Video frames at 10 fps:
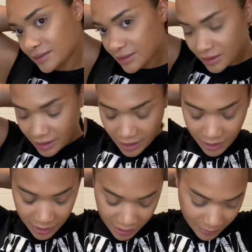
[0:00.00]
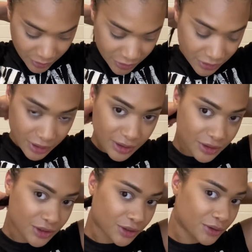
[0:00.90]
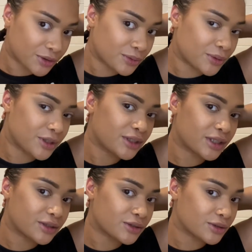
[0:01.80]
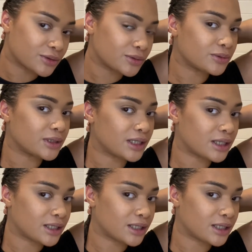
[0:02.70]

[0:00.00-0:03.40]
Okay, and I'm also gonna show you what you can do with,